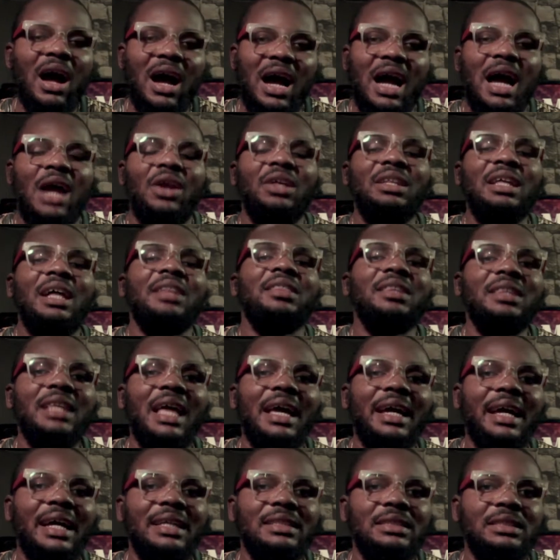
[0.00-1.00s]
Another thing I
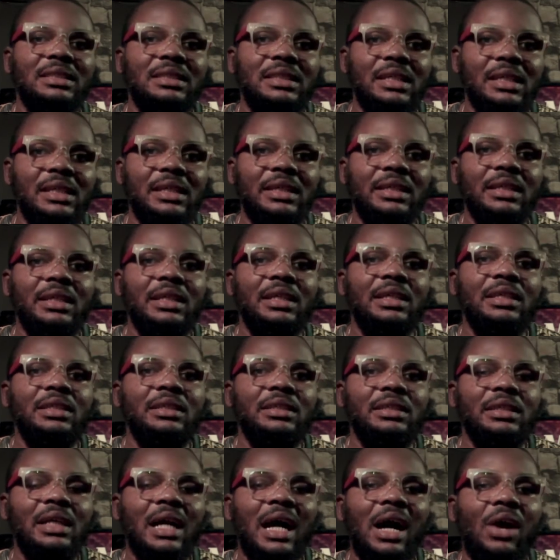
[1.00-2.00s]
can say,
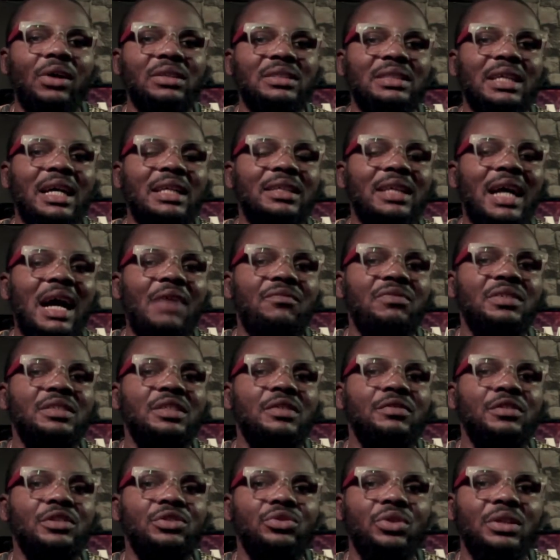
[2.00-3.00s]
outside having a
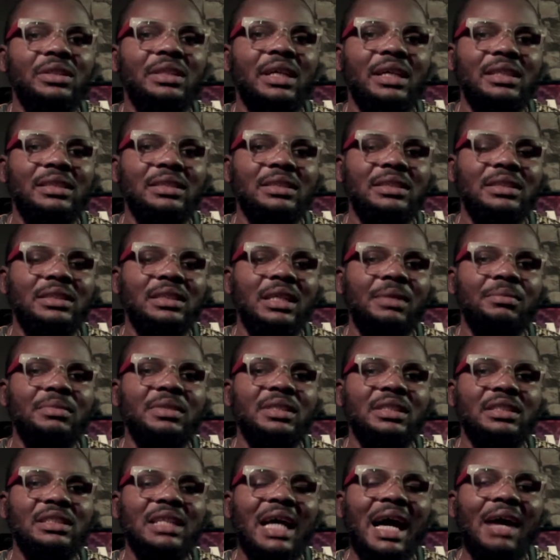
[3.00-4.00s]
redundant system,
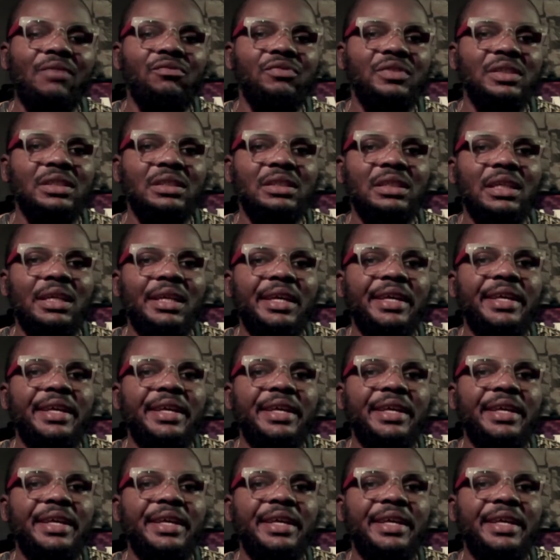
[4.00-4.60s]
is having